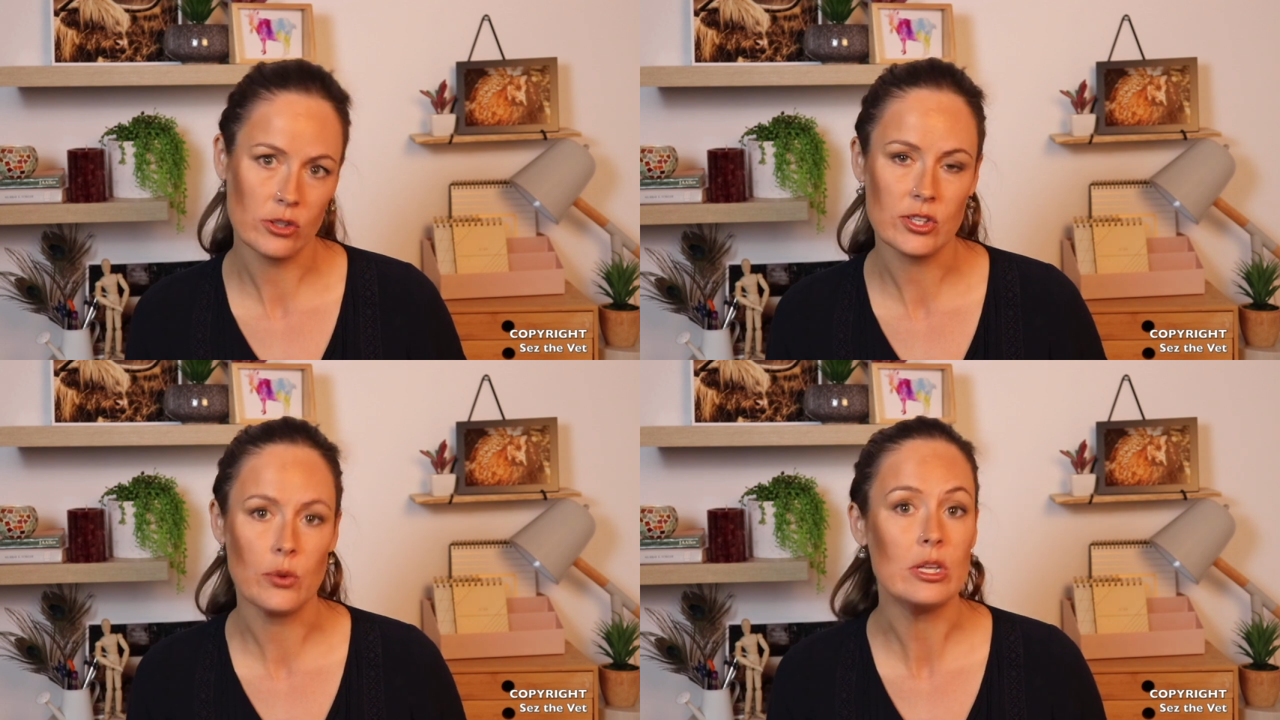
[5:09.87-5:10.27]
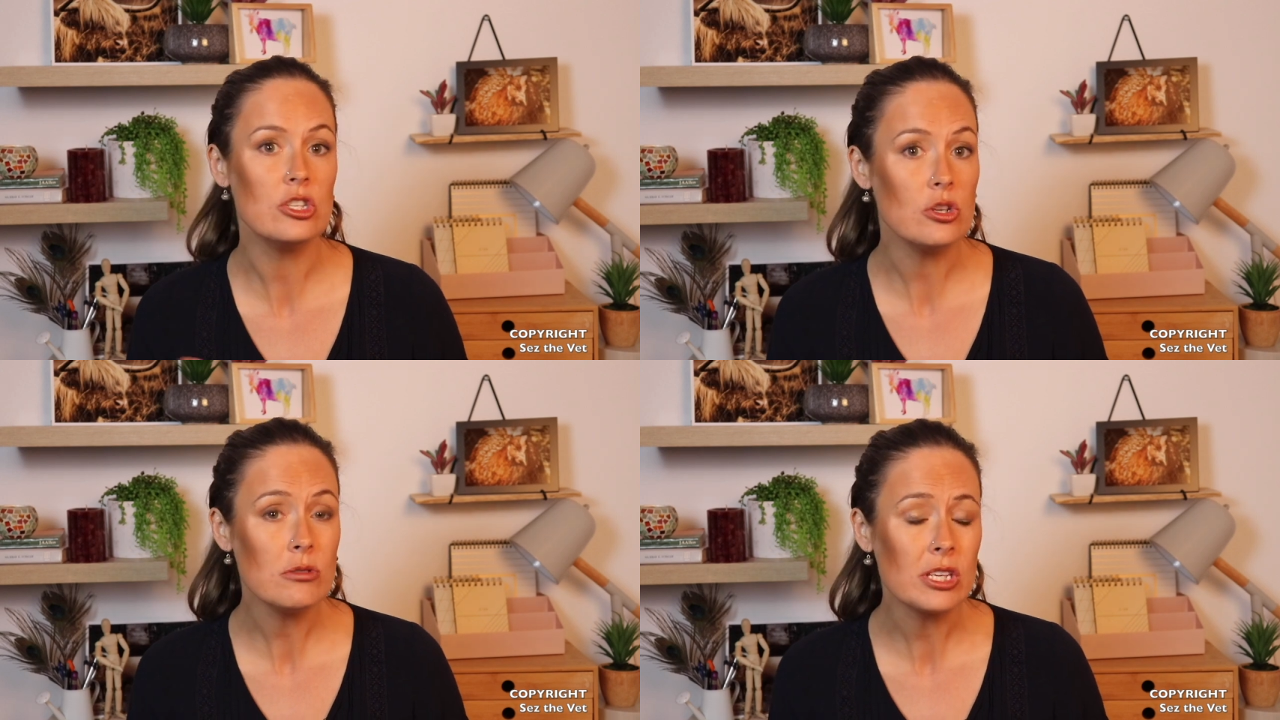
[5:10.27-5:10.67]
So
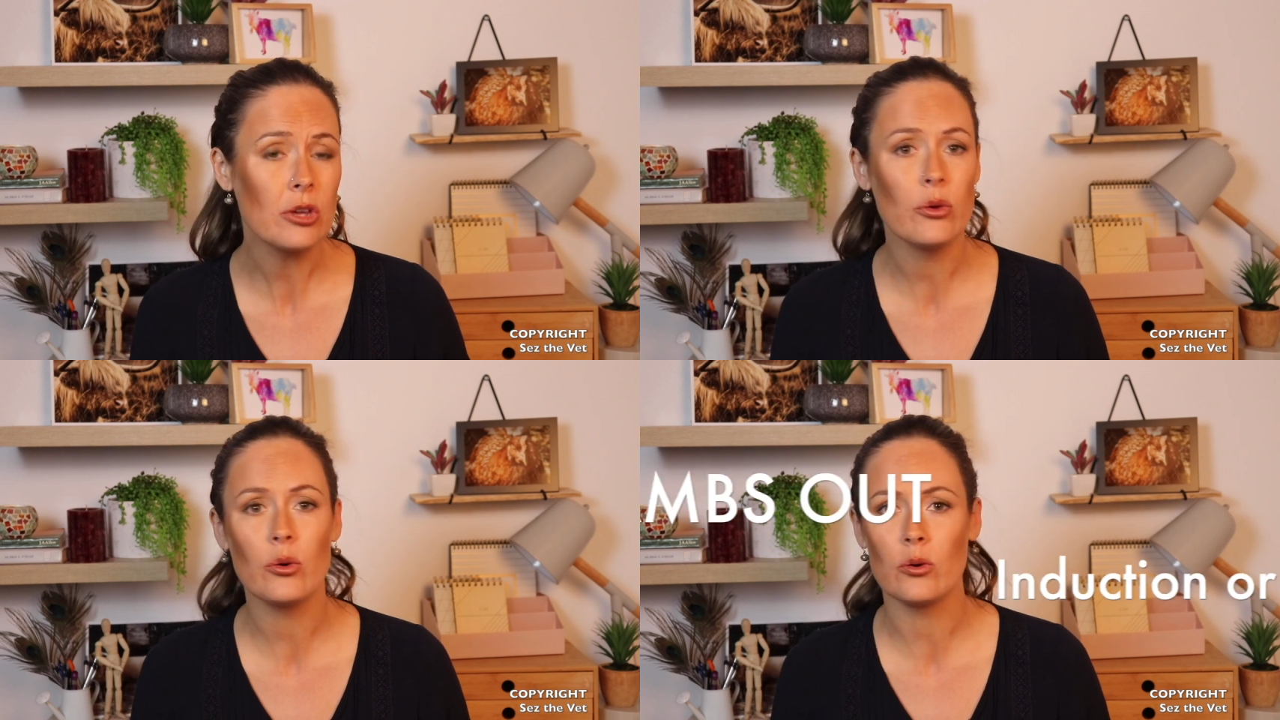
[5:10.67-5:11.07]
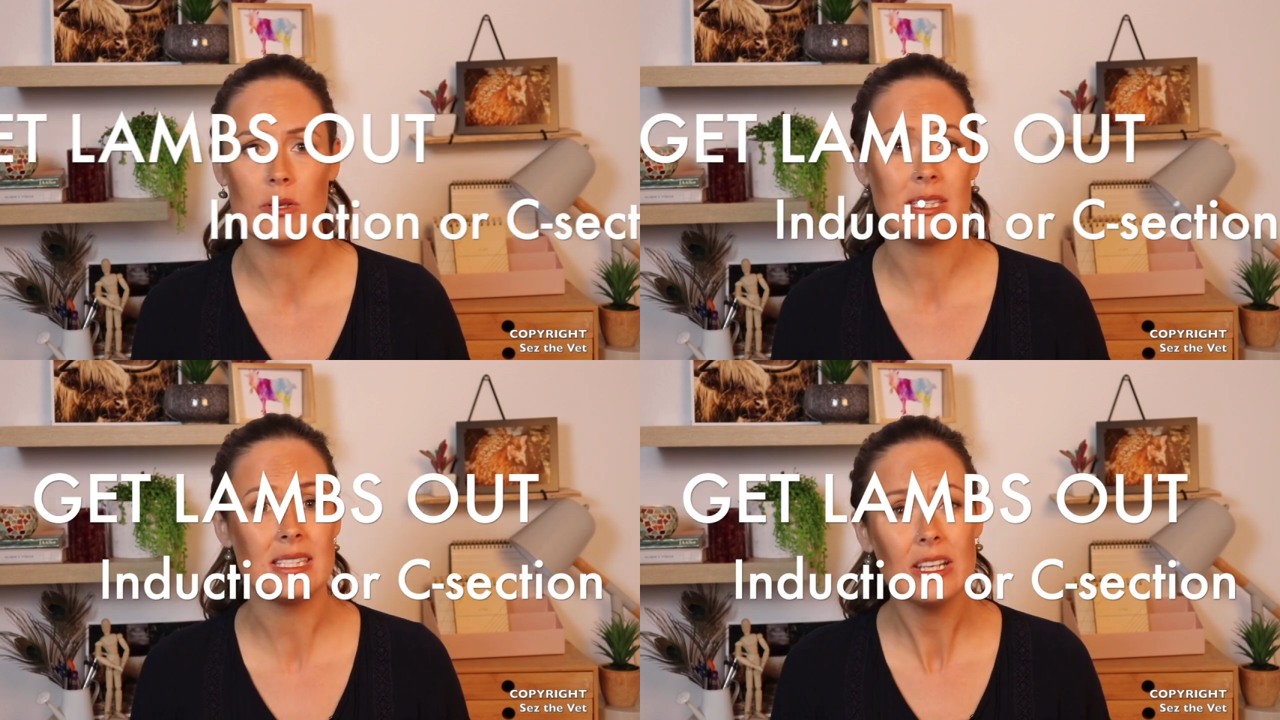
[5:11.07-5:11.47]
inducing her or a
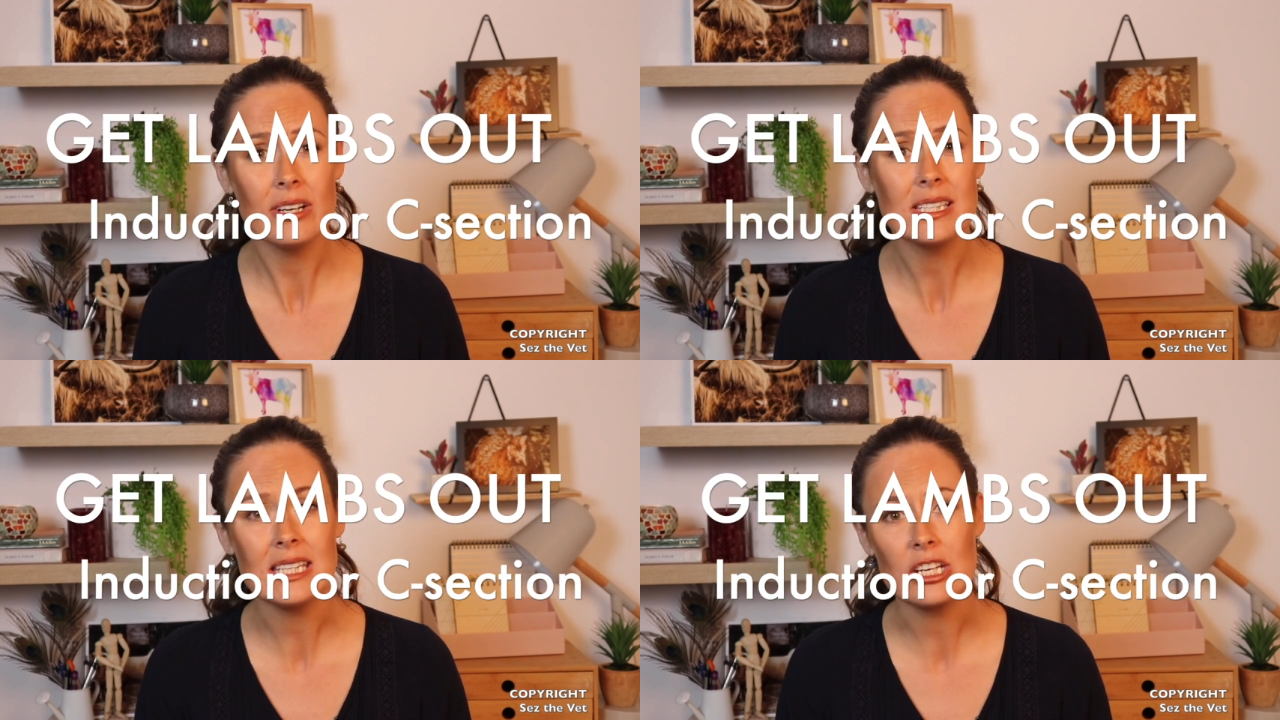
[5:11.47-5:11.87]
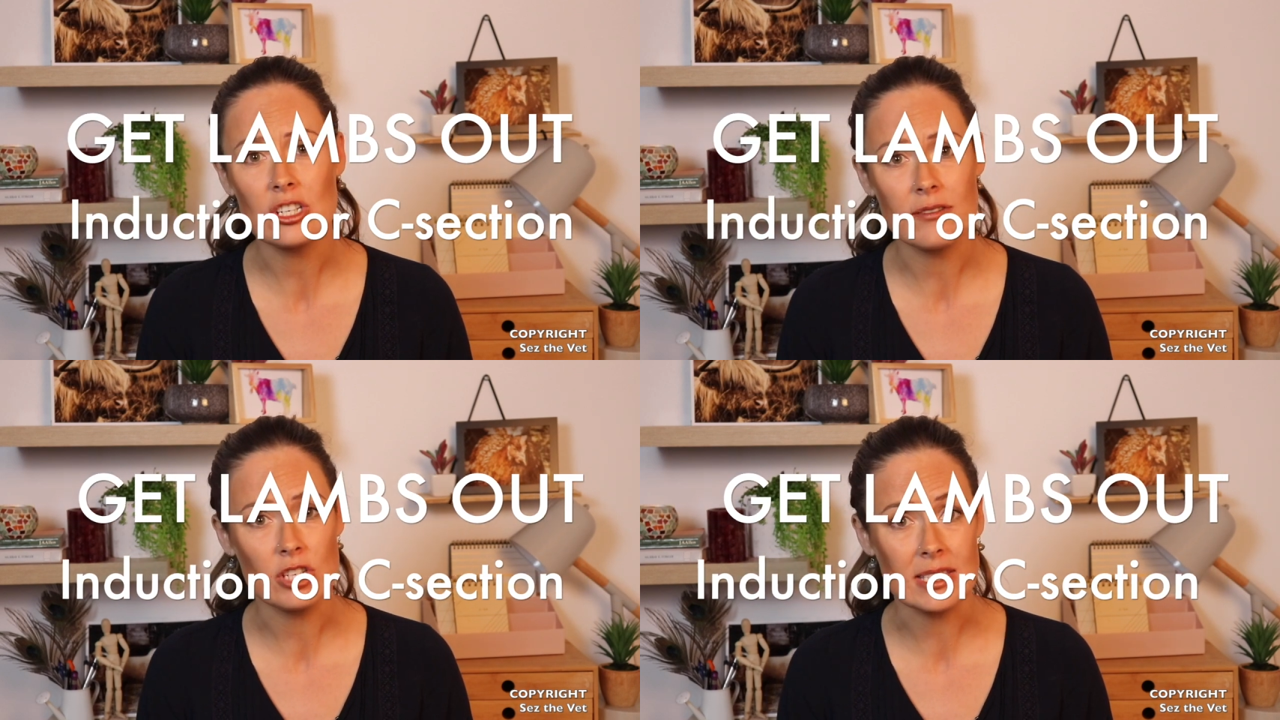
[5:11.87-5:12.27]
cesarean section
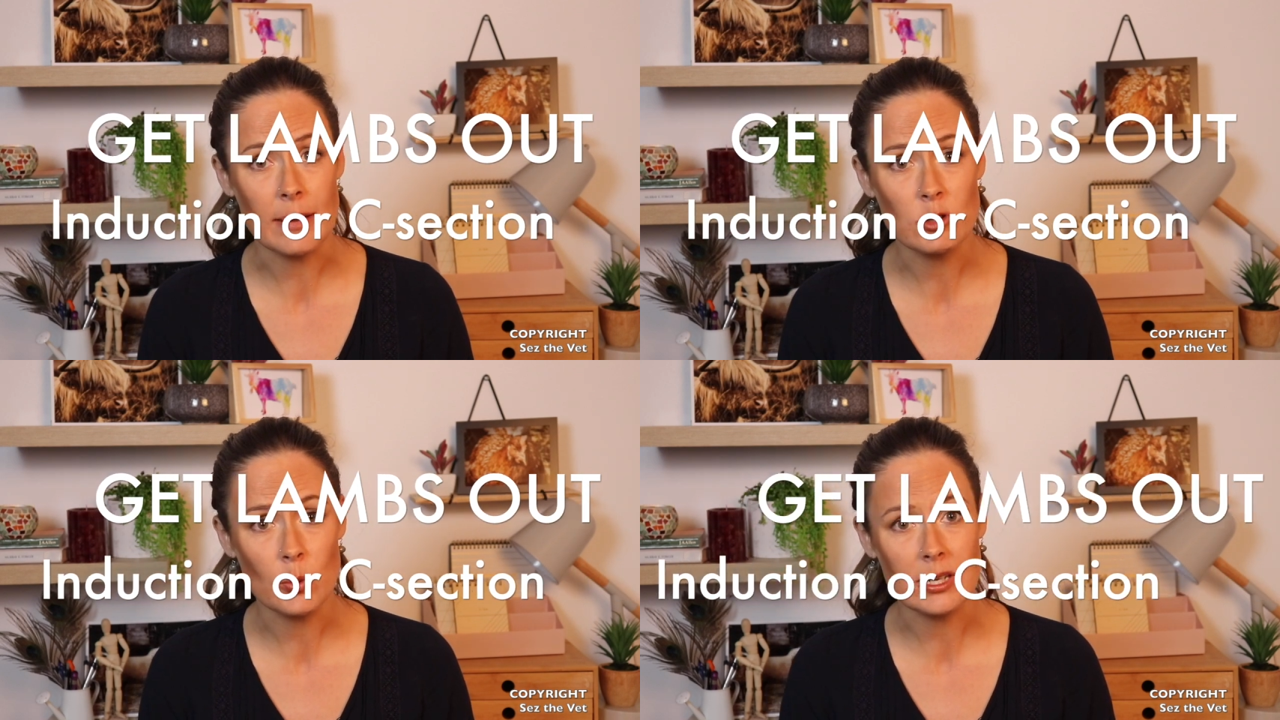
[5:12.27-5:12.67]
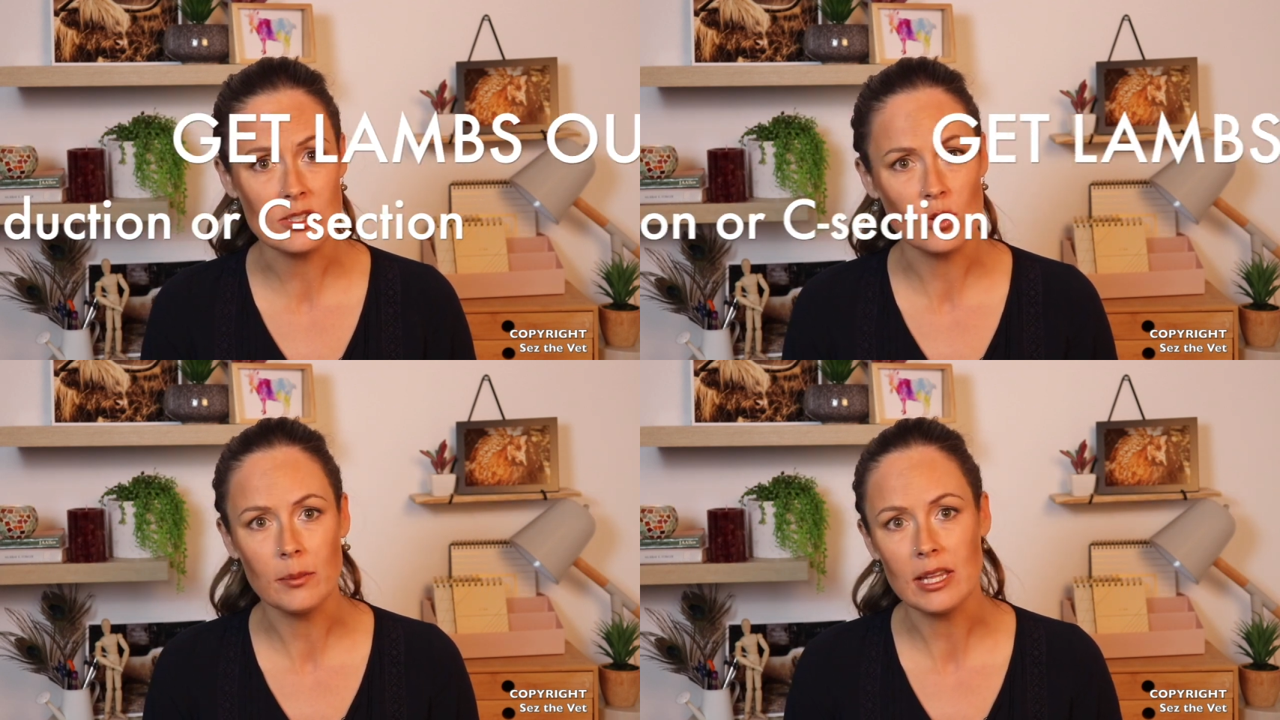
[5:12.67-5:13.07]
if she's up to it is
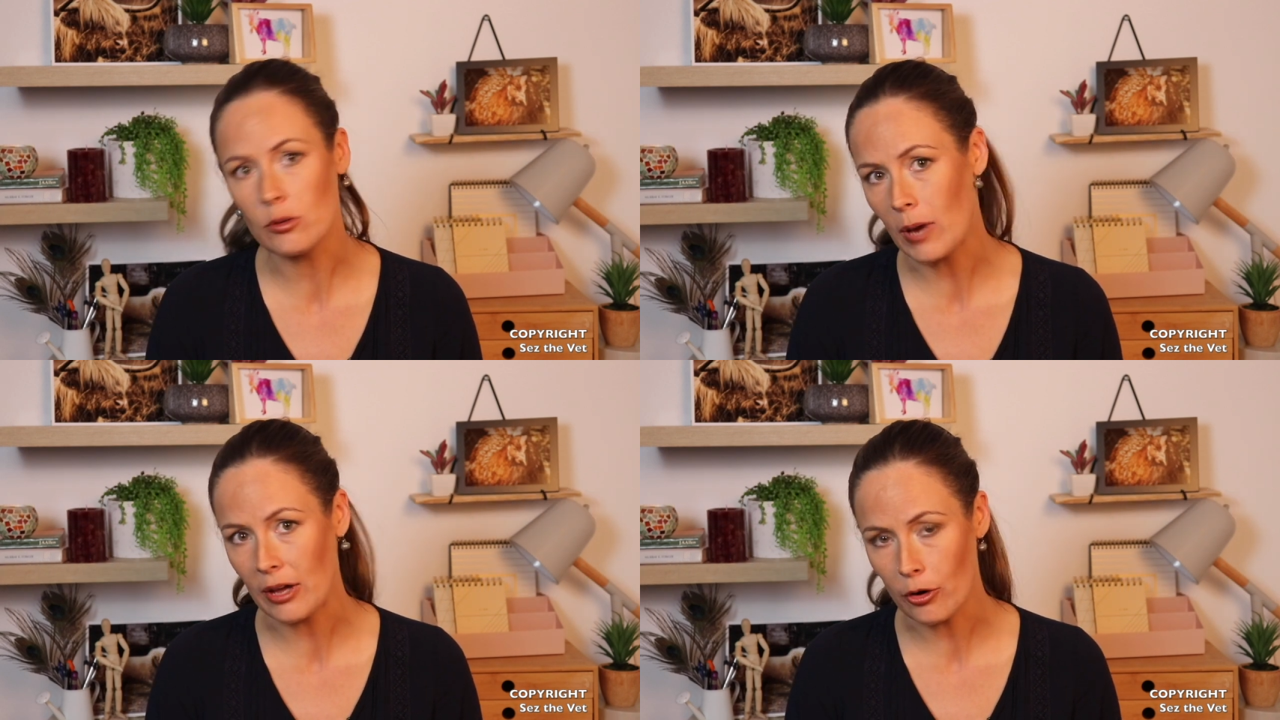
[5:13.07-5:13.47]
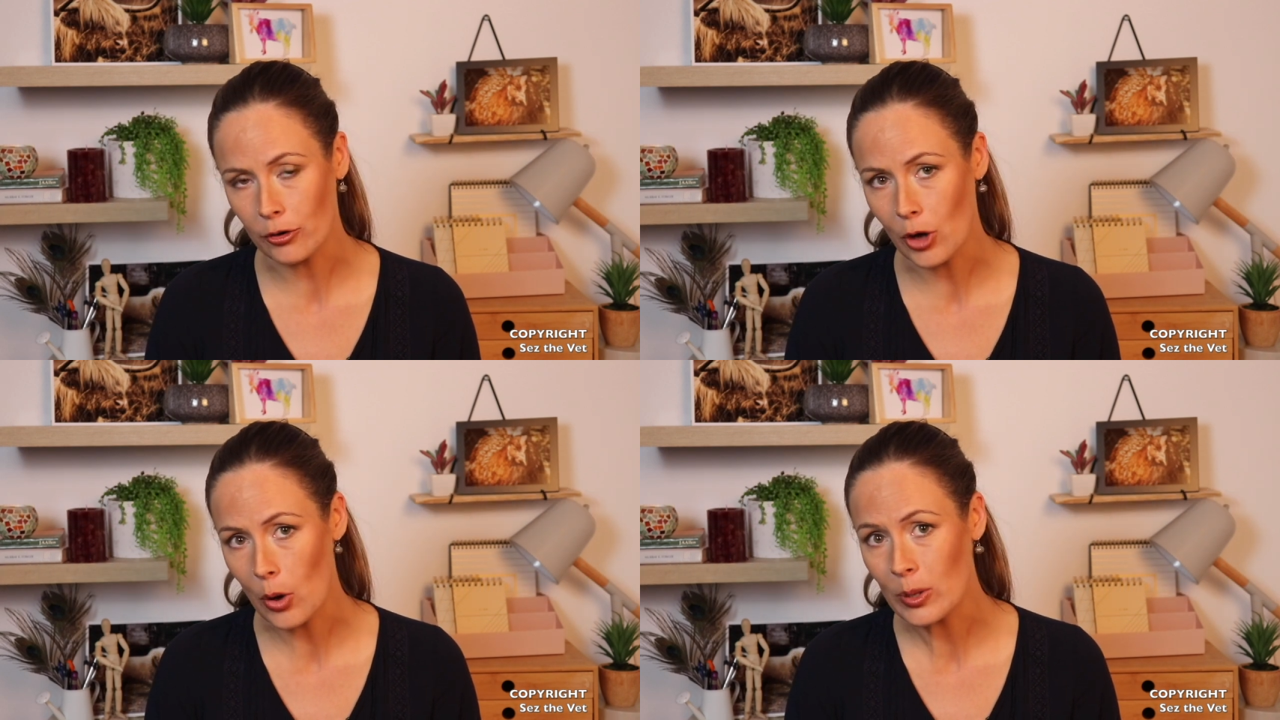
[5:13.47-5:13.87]
normally the route I'll
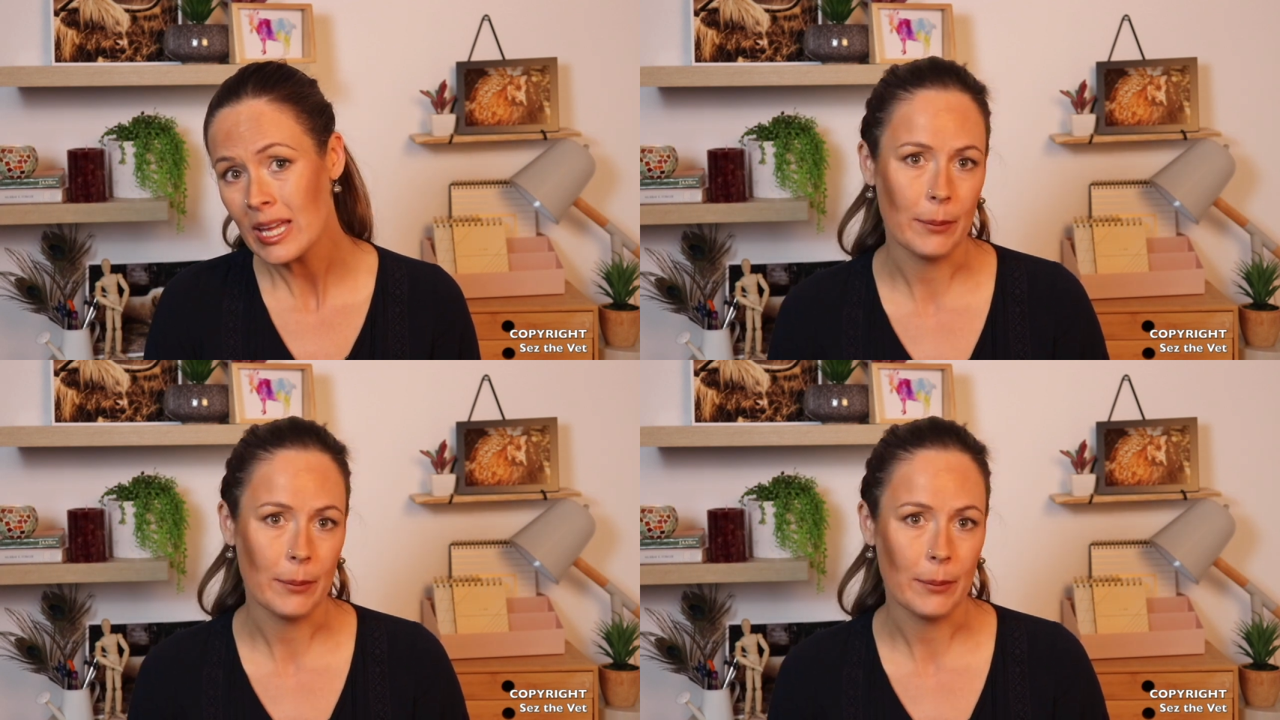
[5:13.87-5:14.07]
go.